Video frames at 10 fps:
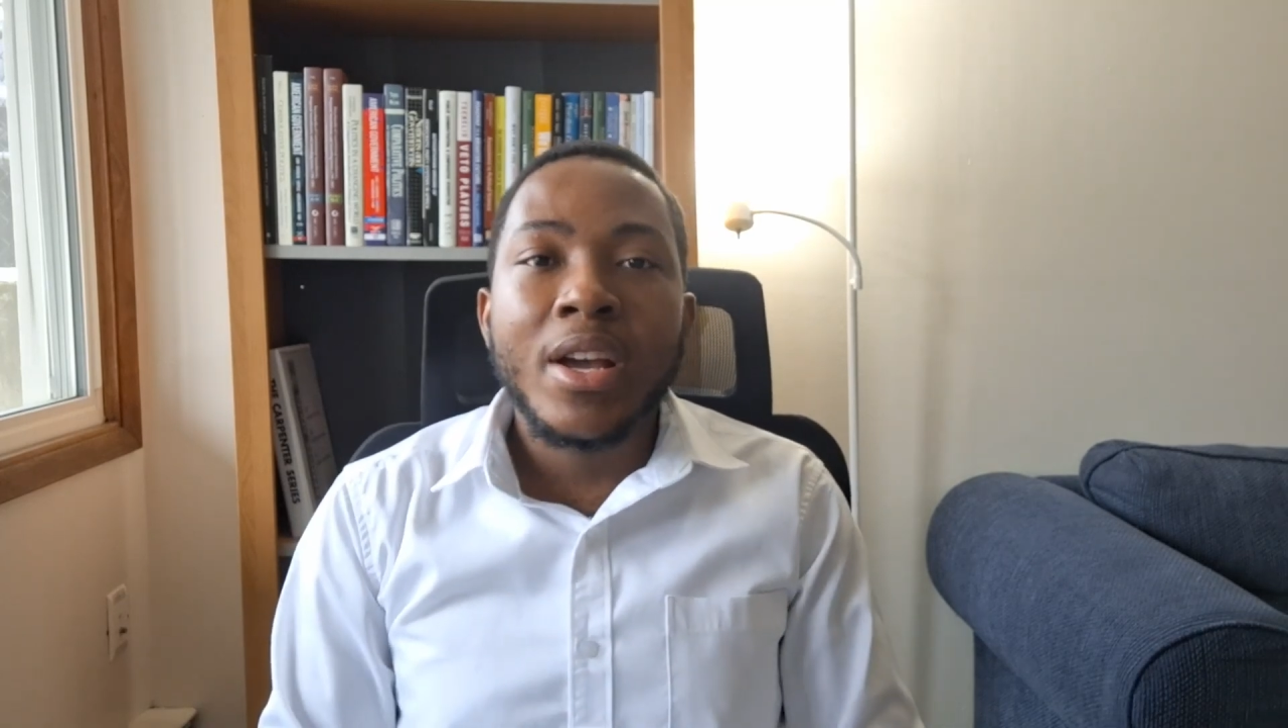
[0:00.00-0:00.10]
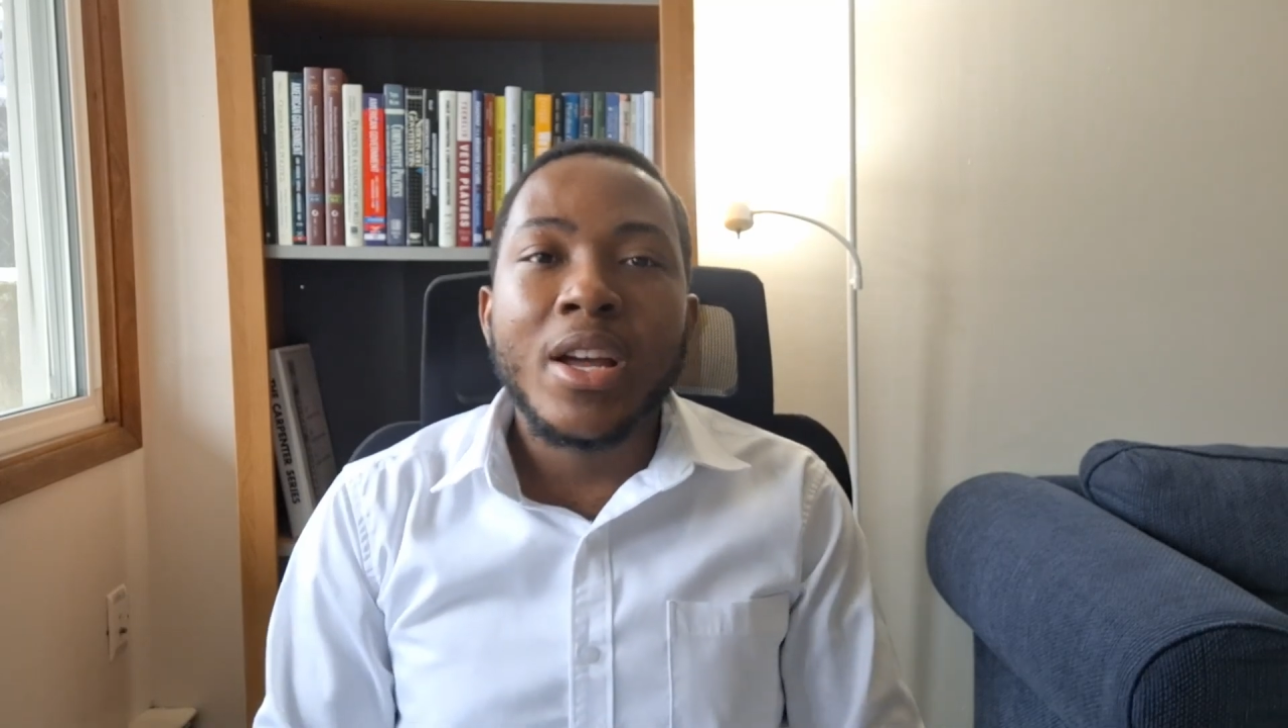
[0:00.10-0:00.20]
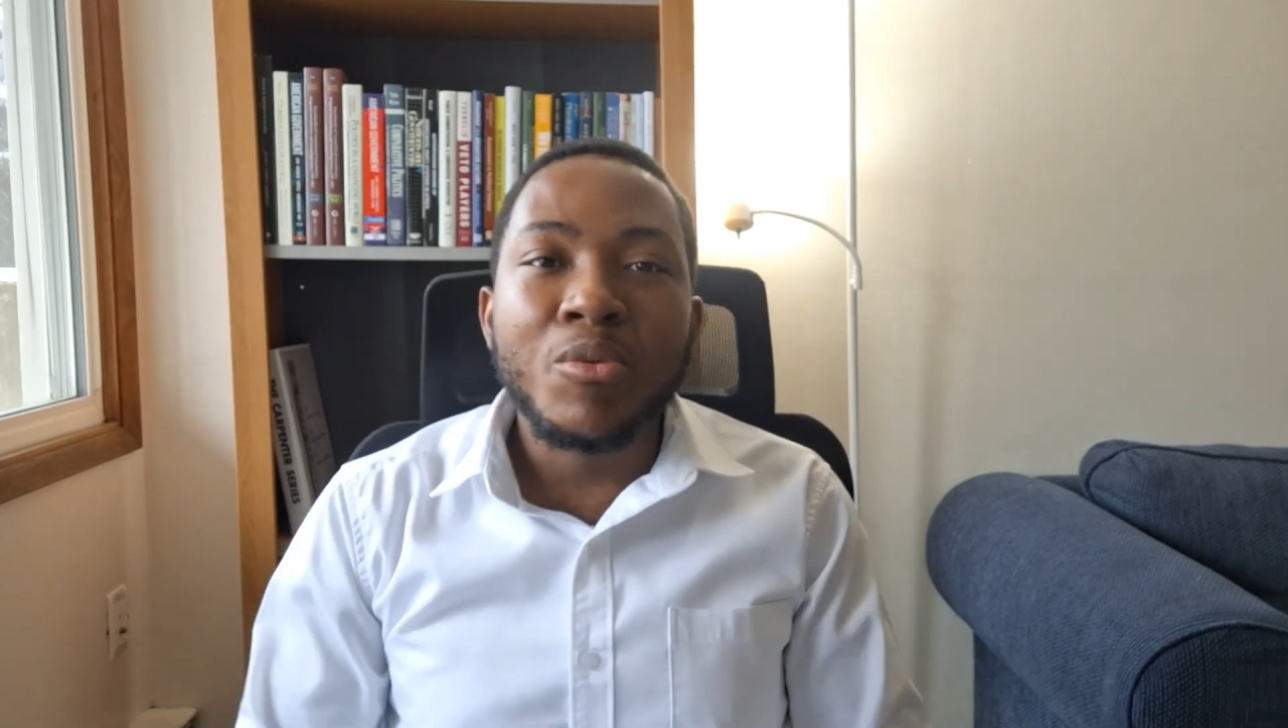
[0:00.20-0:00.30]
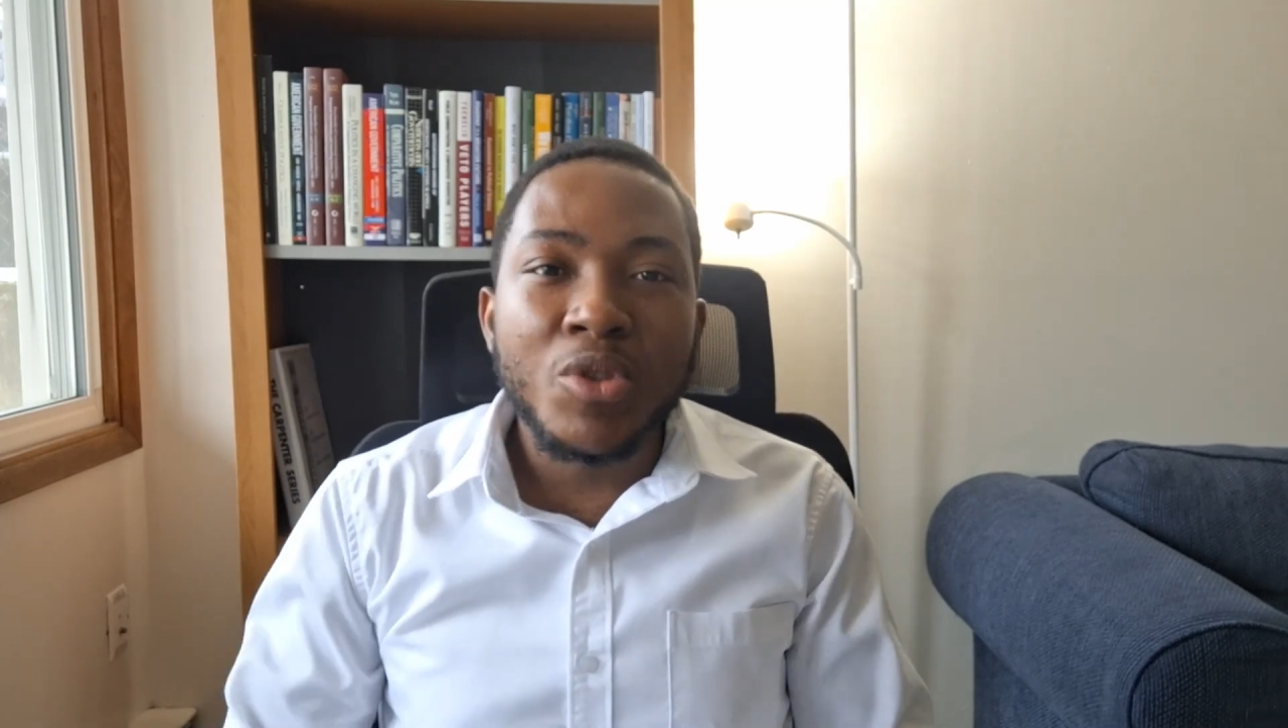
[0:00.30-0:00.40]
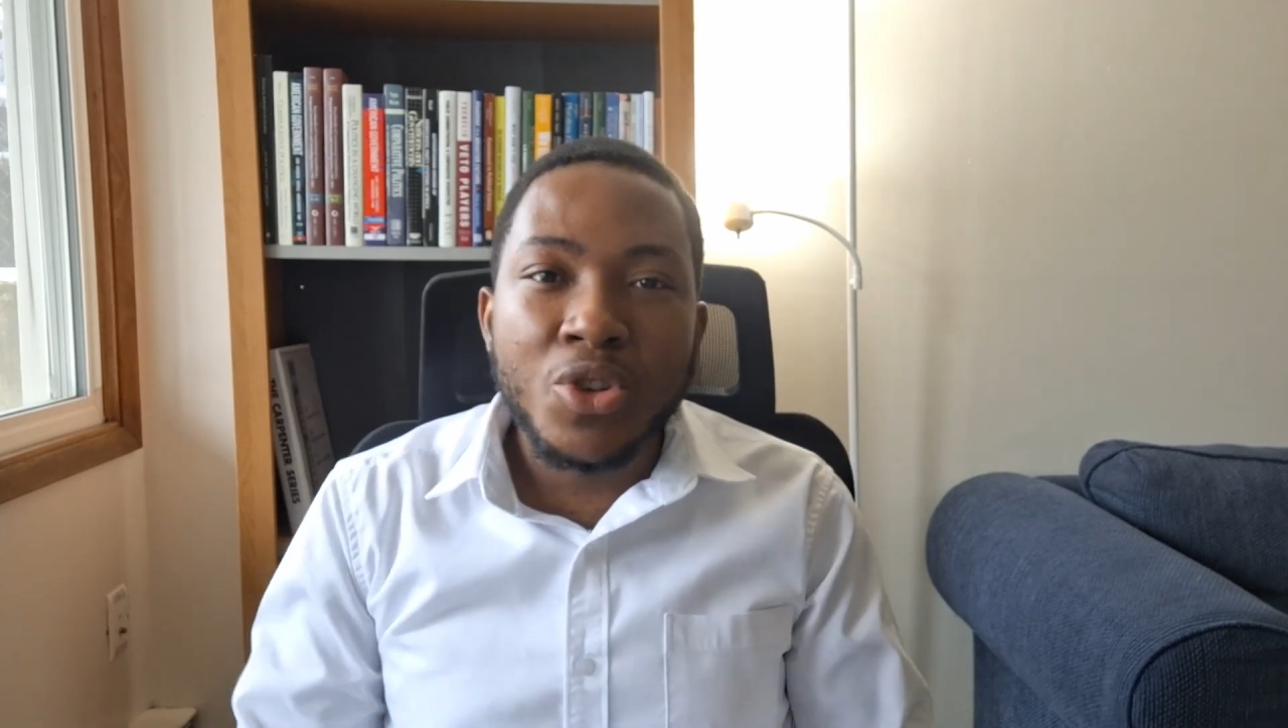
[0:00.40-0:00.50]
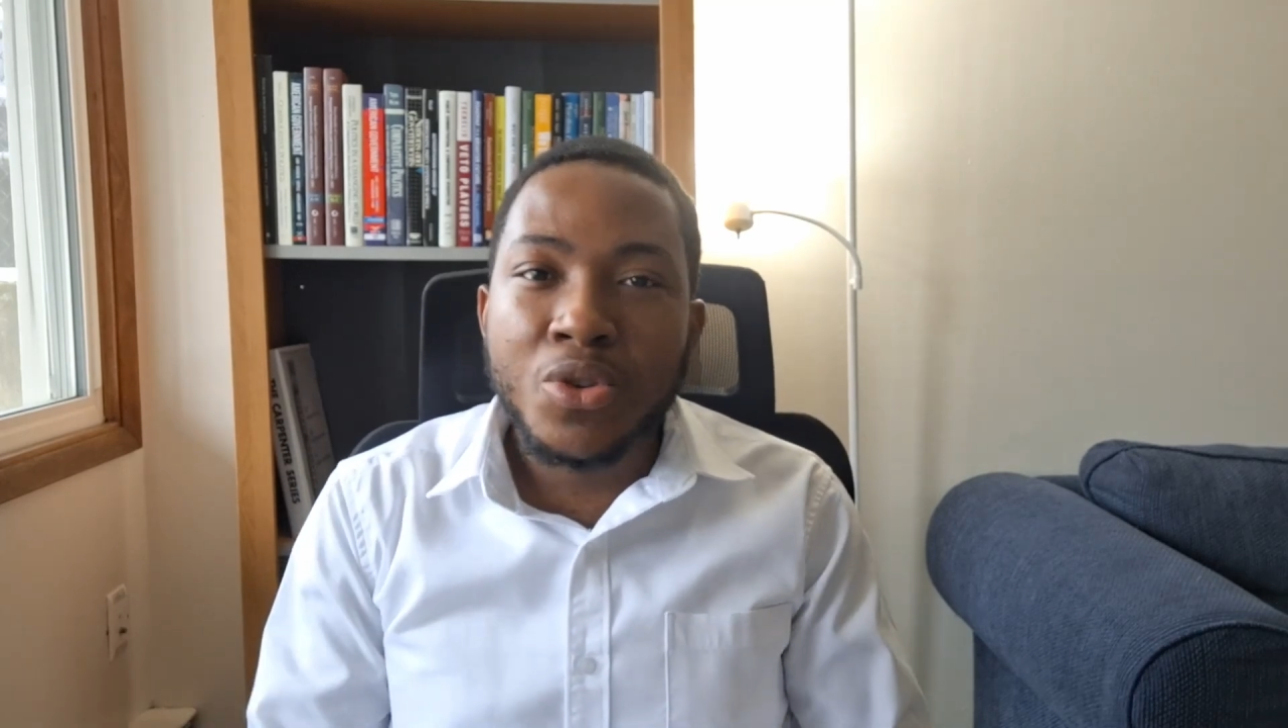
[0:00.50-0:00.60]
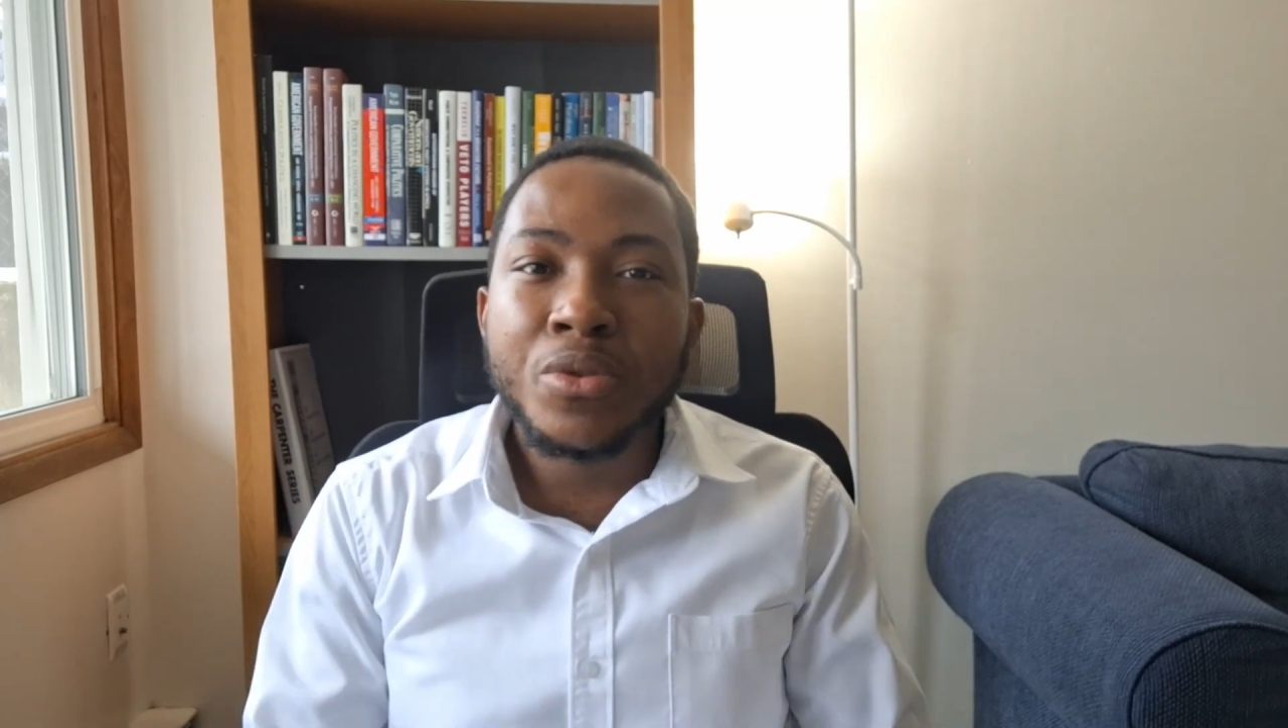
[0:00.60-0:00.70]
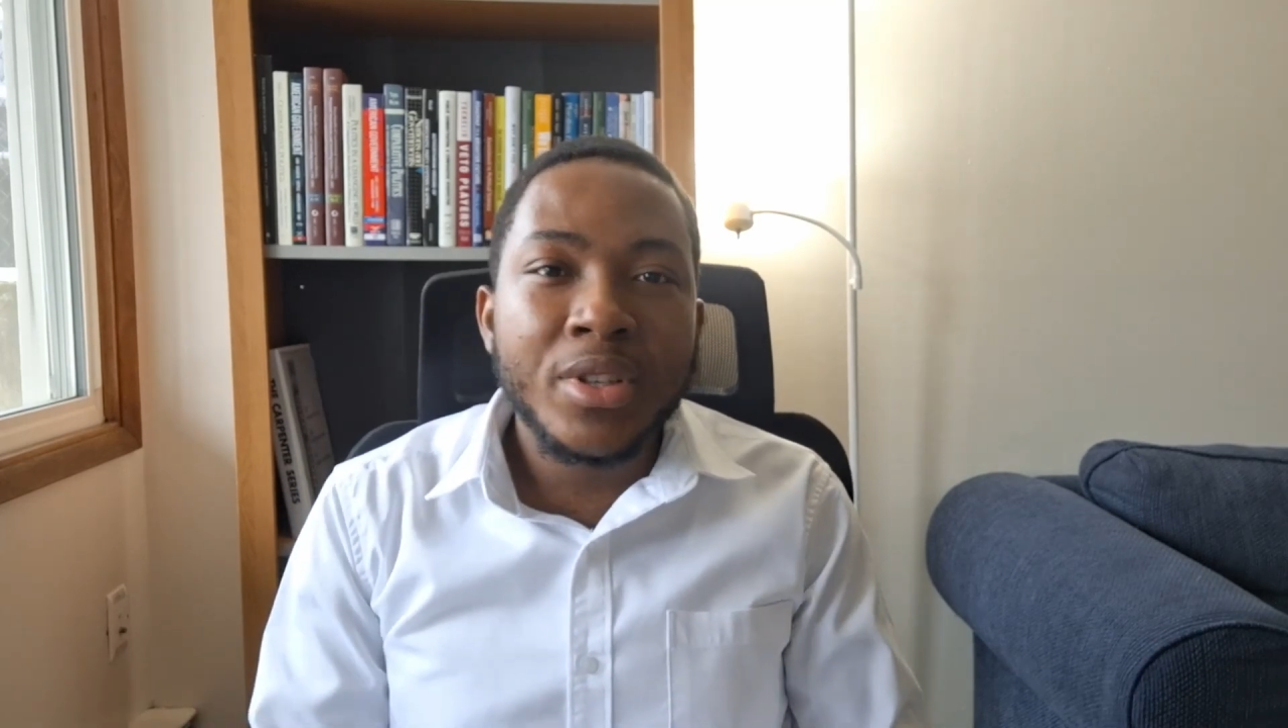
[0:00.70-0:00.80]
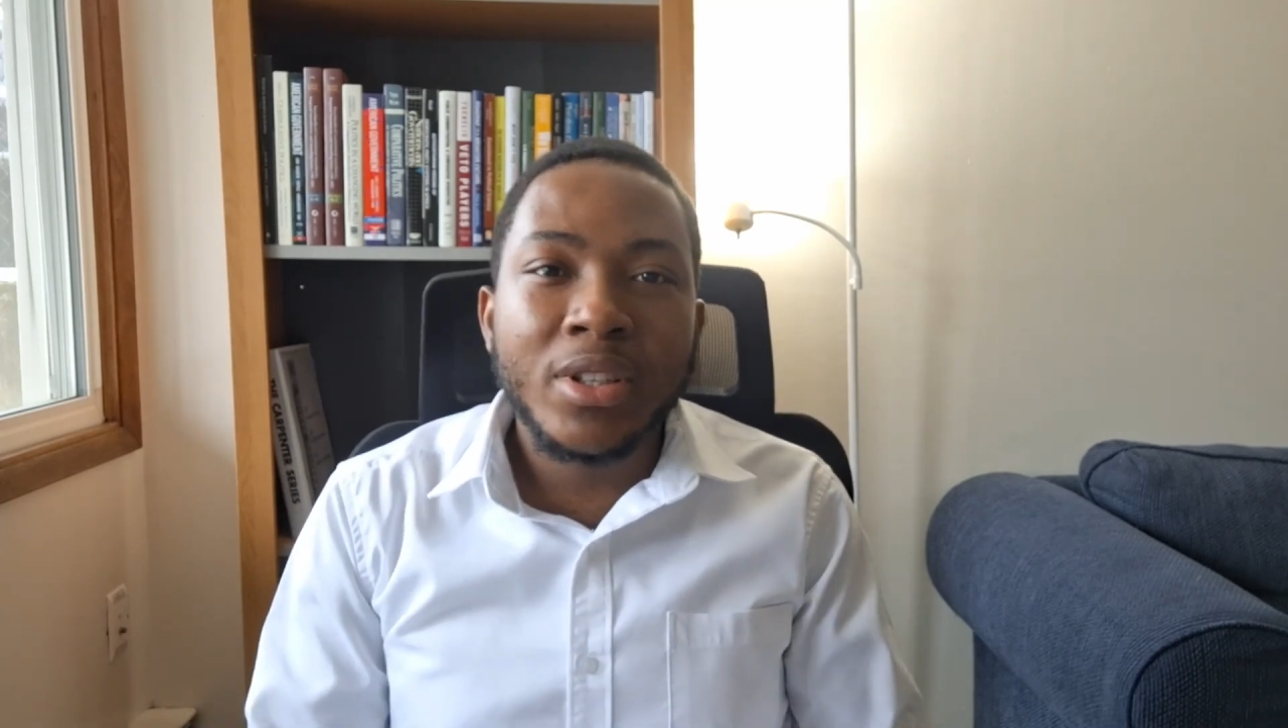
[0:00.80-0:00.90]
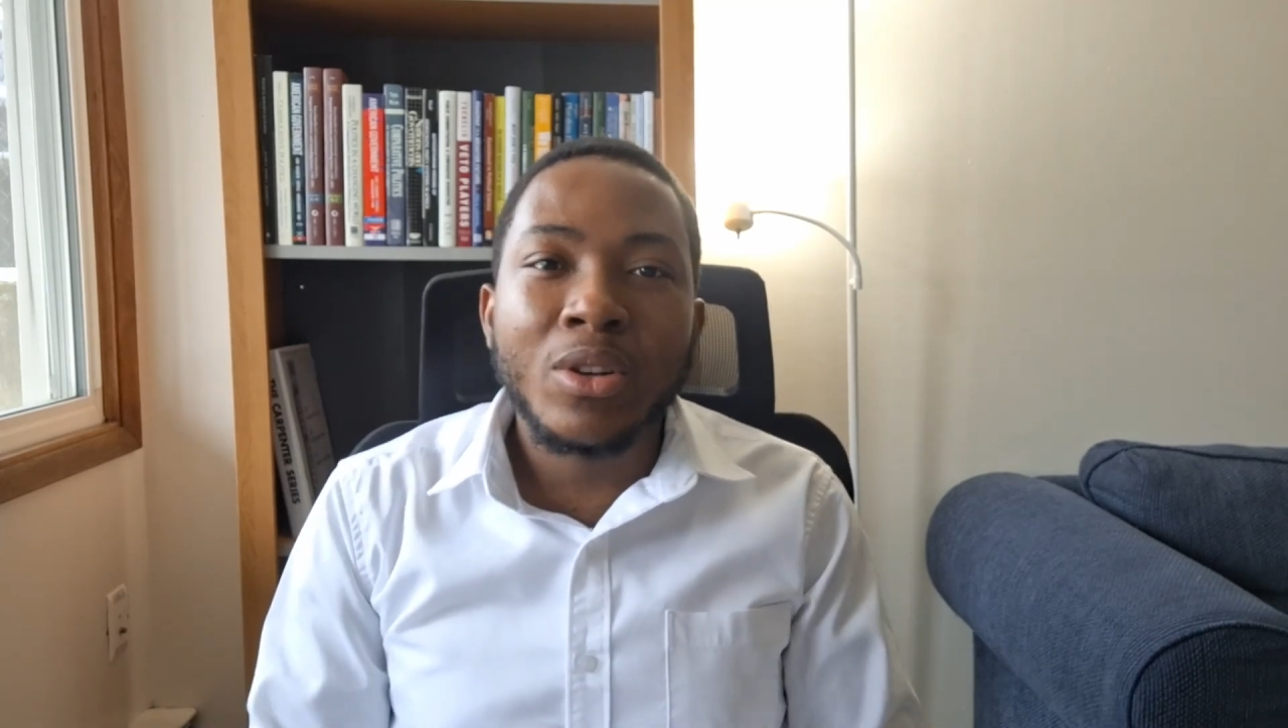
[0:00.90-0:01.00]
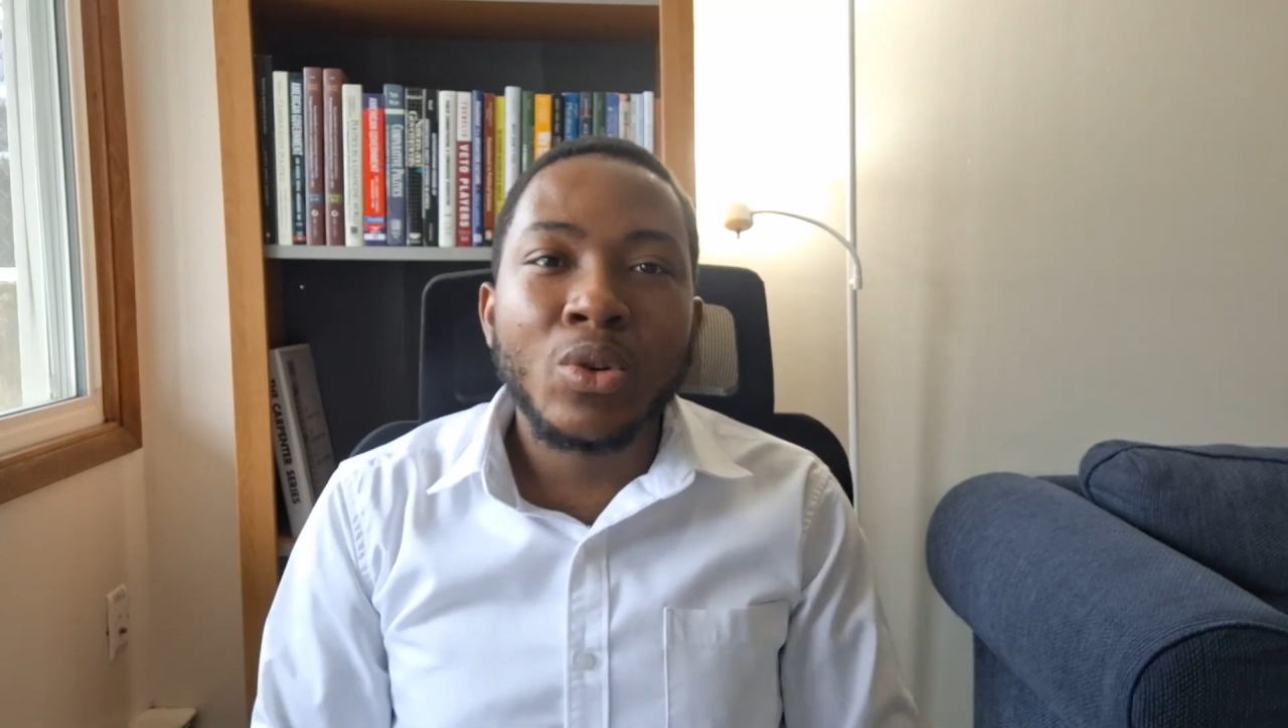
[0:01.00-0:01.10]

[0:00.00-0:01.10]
and we use it a